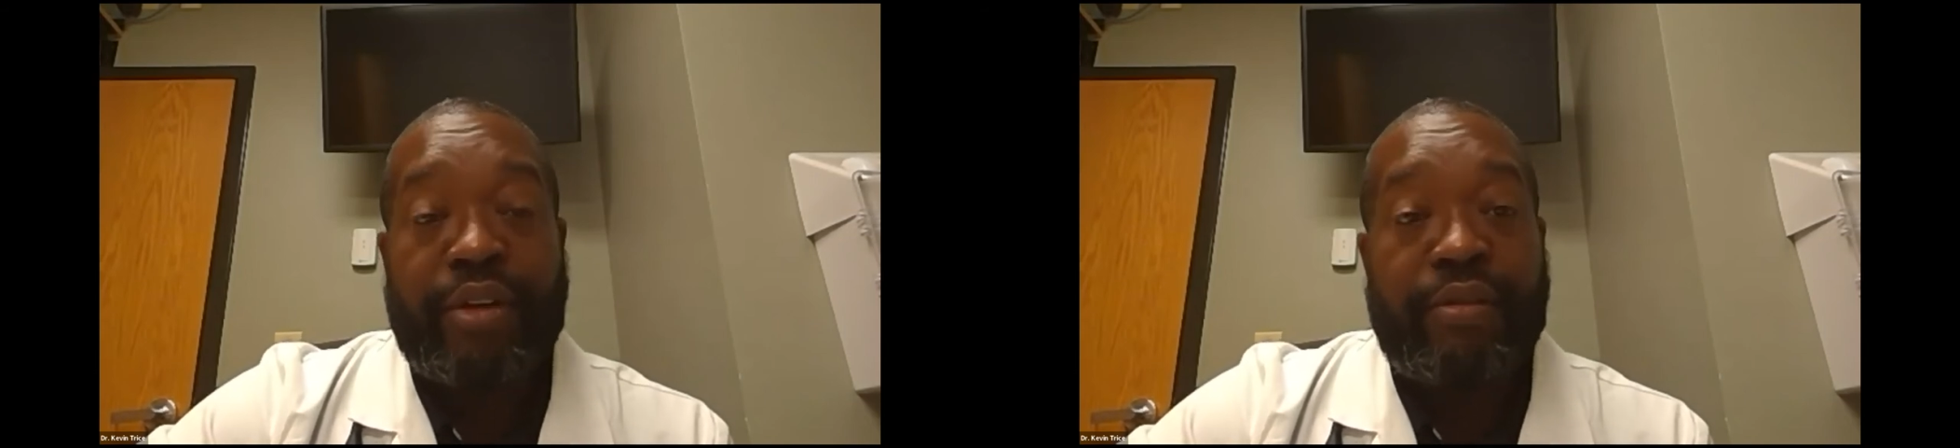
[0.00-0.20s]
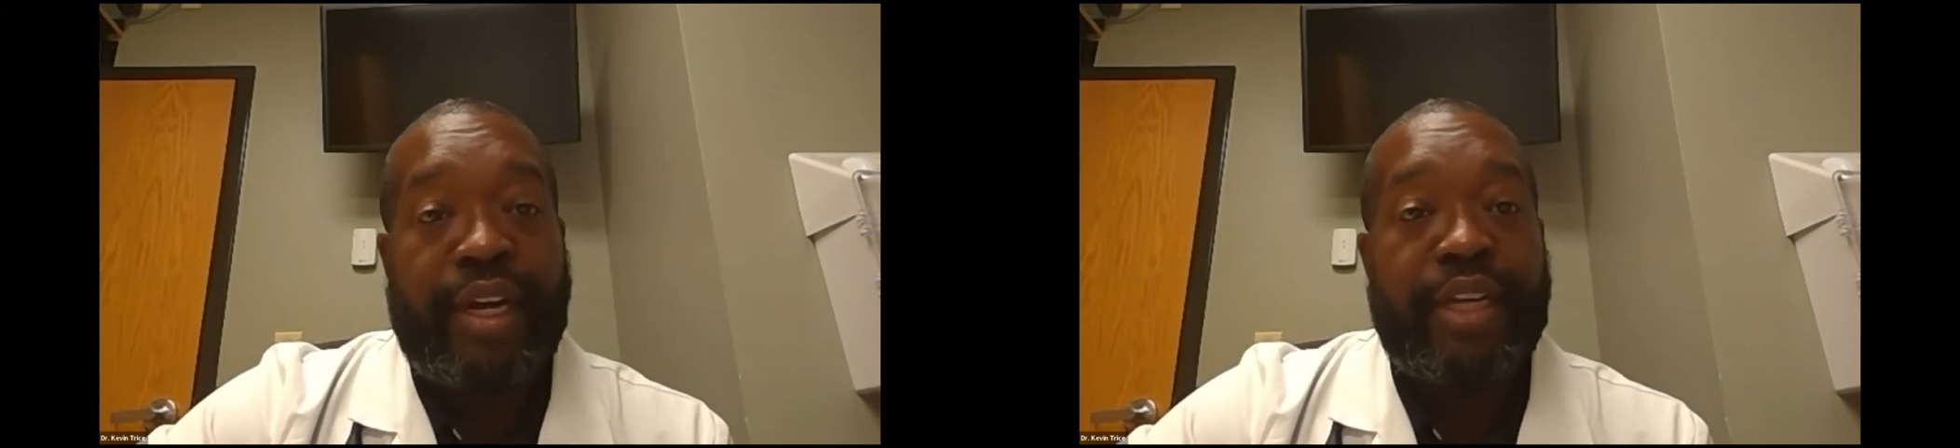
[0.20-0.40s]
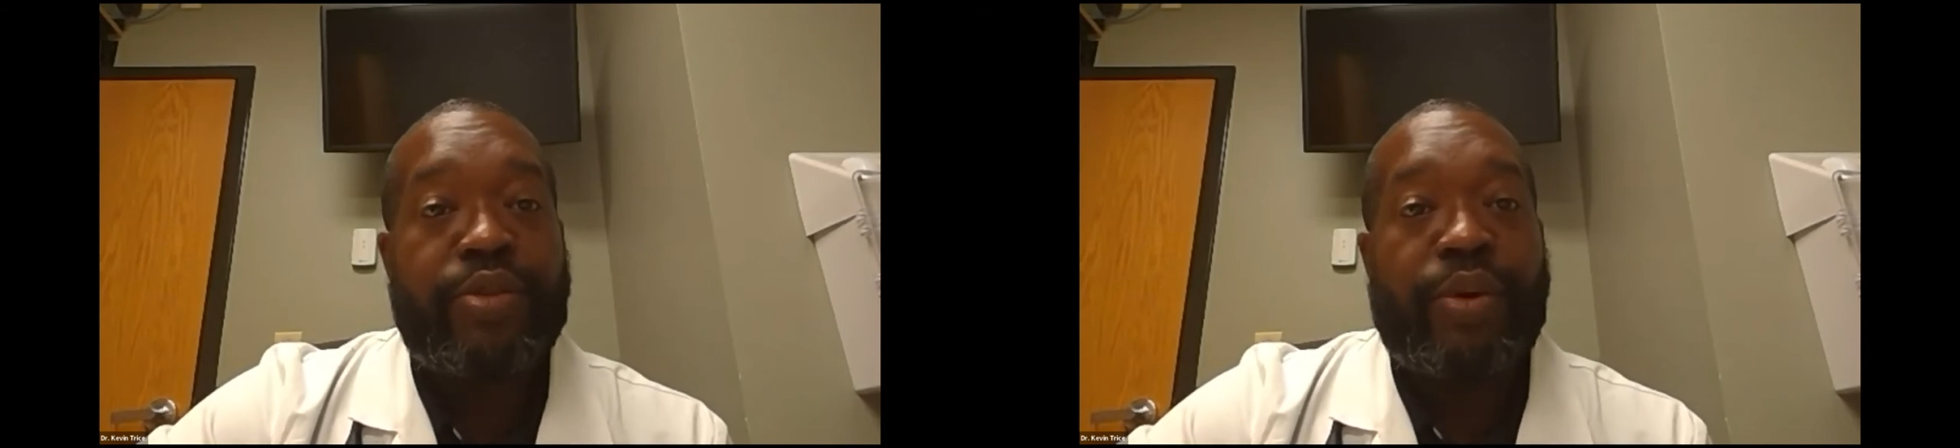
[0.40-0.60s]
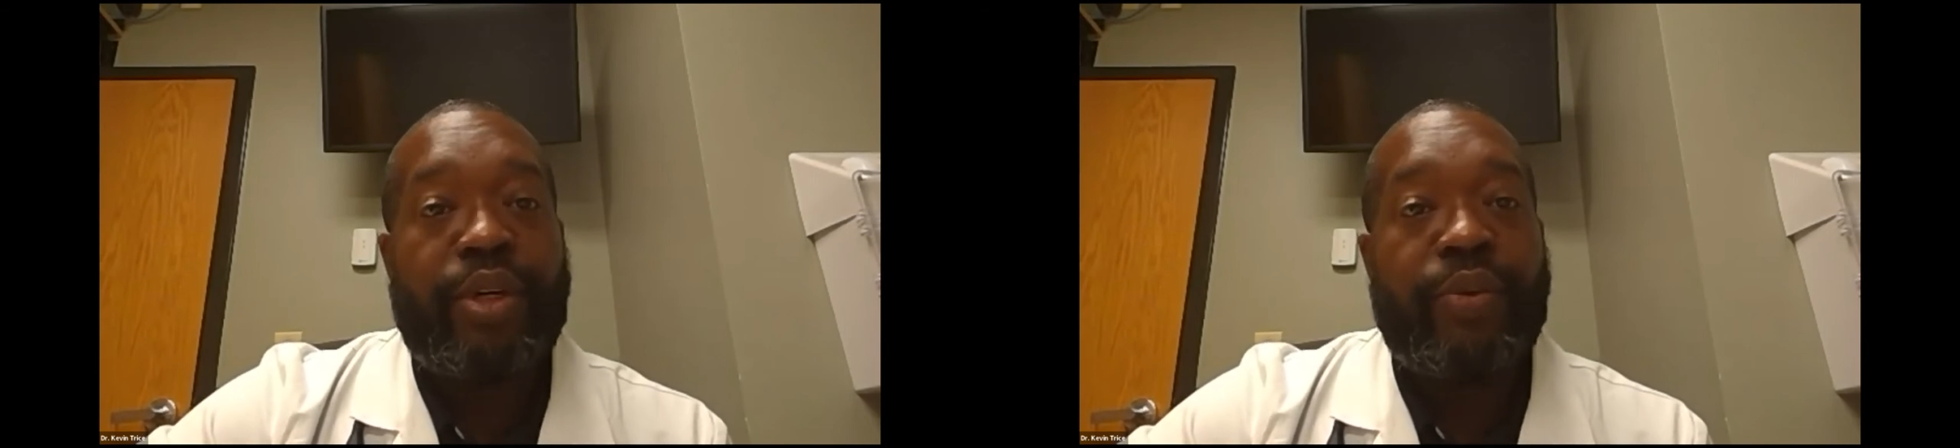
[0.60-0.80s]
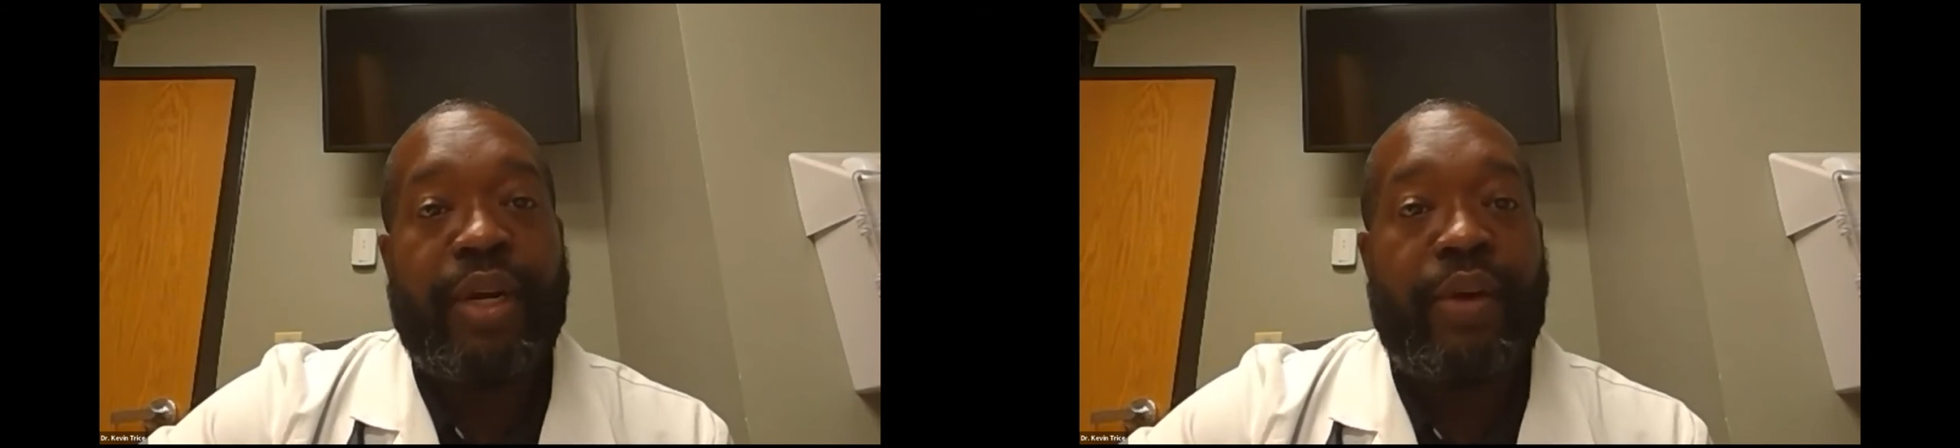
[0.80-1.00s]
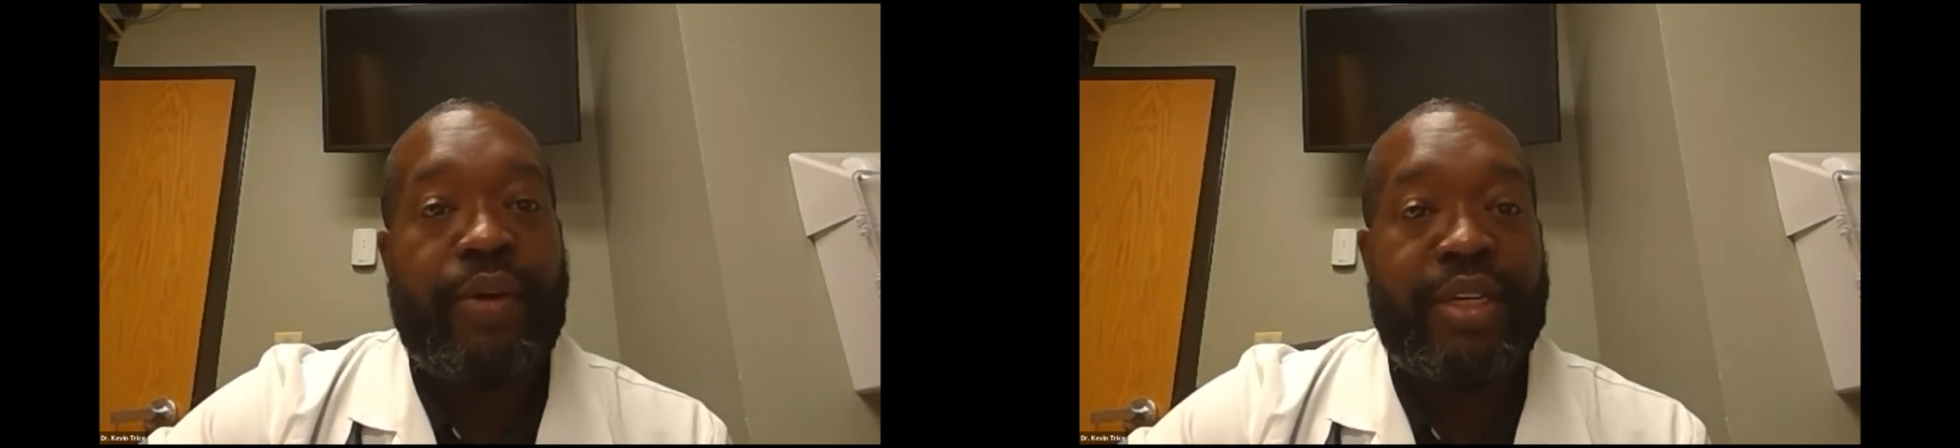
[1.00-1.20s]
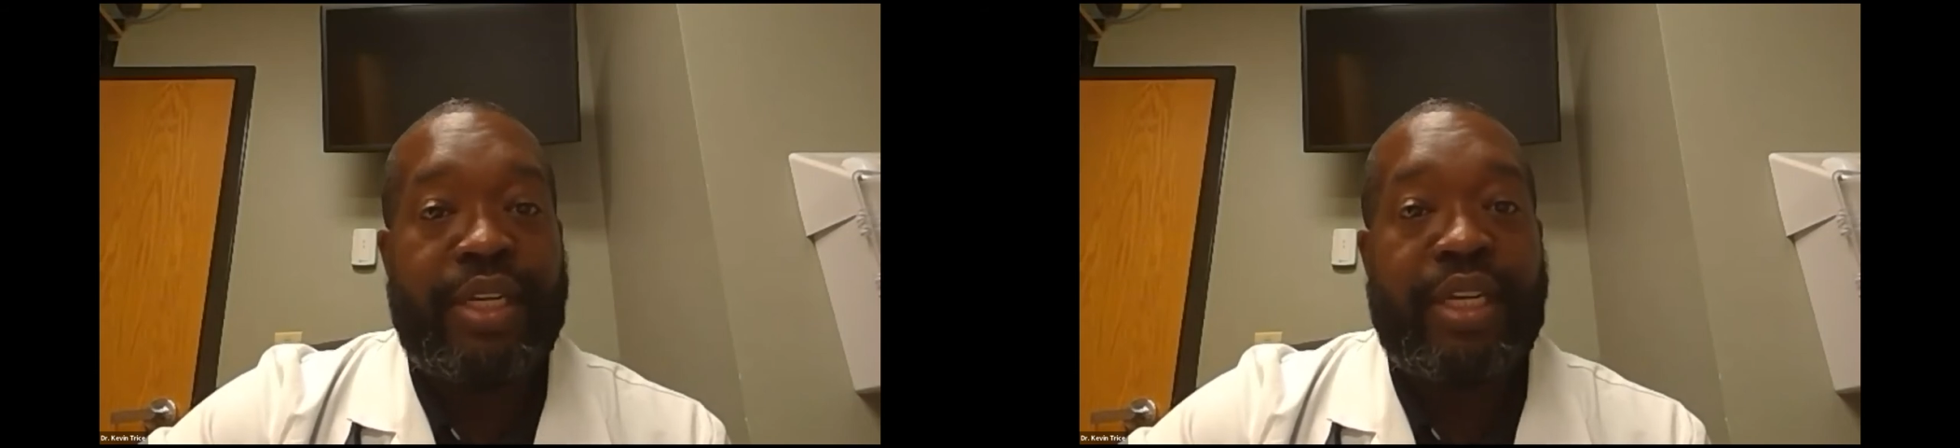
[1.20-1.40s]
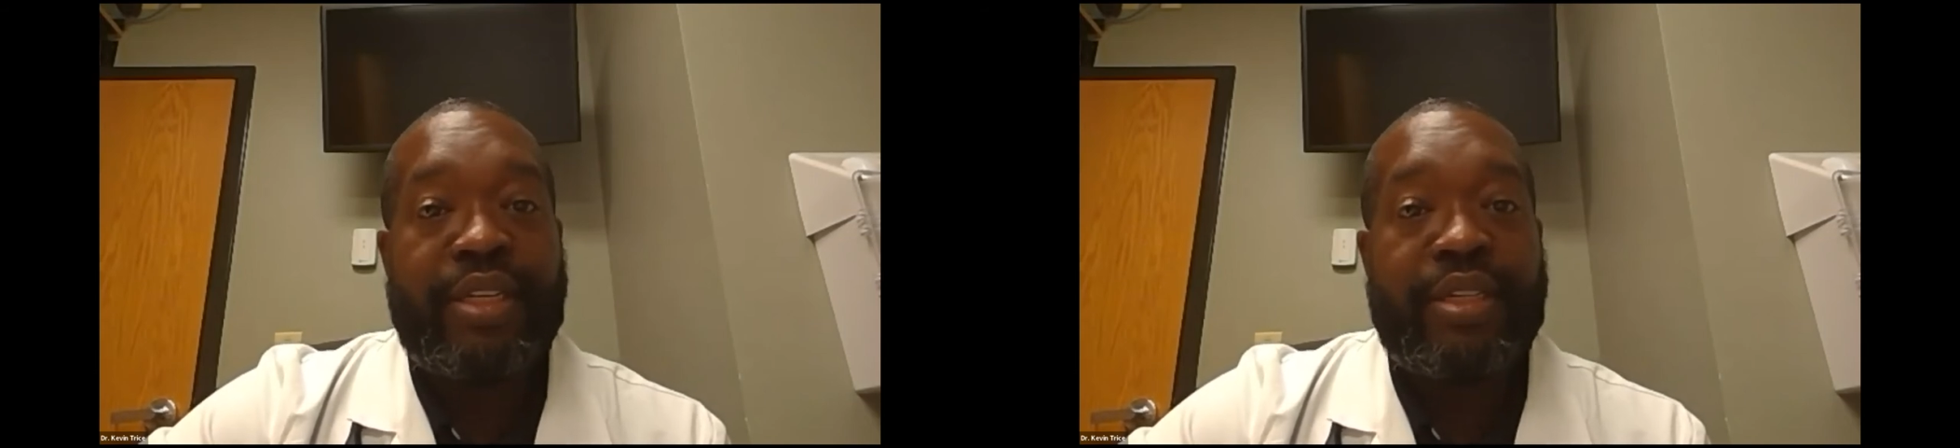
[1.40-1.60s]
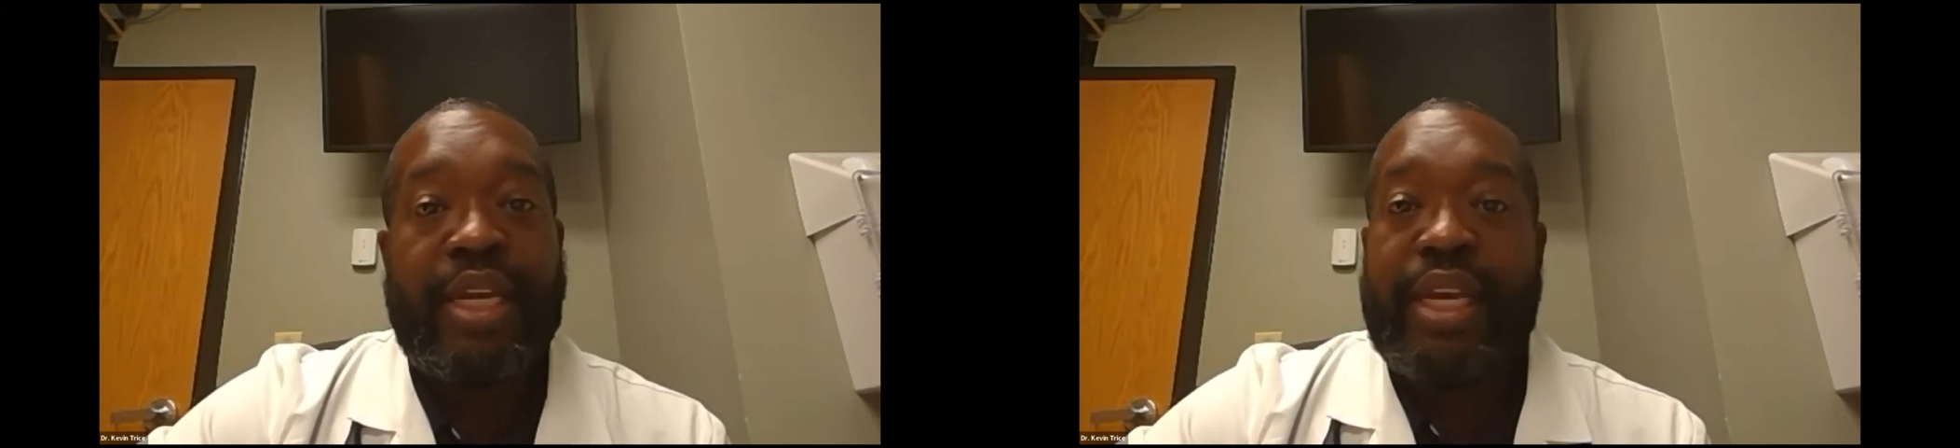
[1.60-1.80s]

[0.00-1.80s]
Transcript: device world, what I want to see is